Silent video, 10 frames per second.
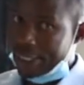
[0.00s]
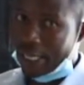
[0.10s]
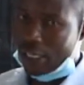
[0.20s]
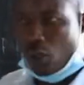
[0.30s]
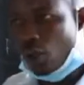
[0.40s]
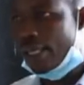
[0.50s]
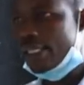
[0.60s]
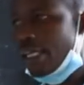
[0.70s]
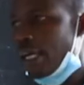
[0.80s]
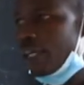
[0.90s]
Yeah, look
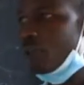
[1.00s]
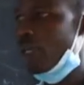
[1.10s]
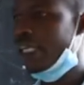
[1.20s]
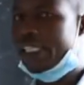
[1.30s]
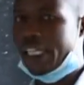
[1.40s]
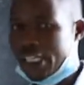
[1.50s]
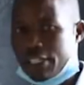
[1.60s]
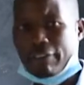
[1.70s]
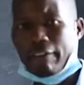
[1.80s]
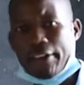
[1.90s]
at, to make it
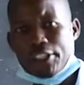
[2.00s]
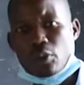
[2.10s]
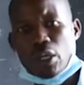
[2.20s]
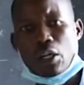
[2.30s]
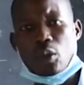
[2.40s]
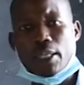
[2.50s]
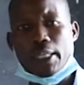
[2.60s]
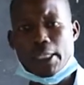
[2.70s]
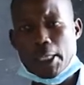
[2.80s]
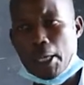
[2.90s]
easy for us, you can look
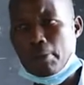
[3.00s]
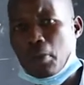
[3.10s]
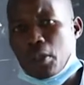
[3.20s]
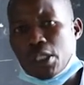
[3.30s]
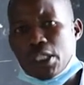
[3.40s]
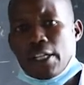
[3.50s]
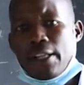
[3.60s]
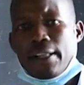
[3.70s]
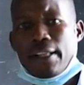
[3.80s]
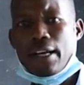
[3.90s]
at animals
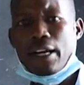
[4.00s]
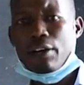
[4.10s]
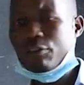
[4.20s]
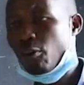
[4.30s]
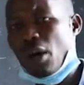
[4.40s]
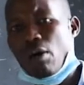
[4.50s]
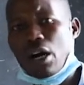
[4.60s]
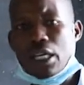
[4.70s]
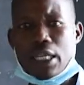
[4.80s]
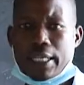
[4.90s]
from
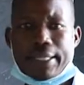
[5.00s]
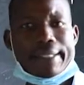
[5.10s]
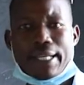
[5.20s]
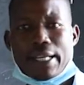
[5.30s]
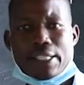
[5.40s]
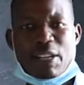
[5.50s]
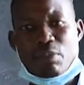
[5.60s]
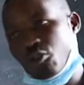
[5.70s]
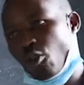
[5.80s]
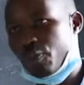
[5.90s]
our
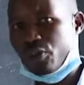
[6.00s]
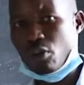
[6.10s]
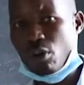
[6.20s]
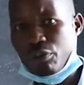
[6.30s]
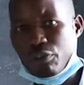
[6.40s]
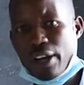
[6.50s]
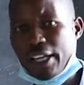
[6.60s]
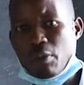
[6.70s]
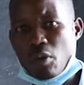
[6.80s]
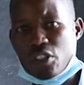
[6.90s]
subgroups of
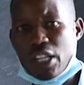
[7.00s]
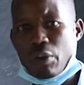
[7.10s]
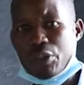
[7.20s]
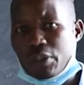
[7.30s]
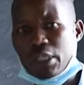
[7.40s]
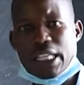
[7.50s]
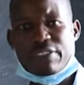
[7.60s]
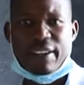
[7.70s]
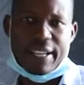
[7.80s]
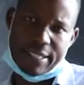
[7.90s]
animals there, which we
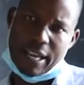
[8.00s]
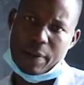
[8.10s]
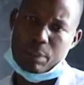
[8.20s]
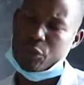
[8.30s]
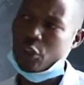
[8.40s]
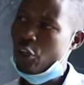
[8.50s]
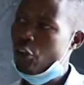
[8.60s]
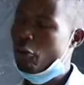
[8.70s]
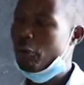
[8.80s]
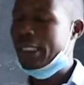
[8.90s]
classified last time.
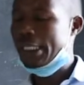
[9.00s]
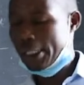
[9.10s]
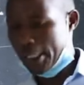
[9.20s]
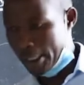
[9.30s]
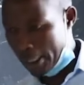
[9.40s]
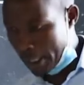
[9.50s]
We can say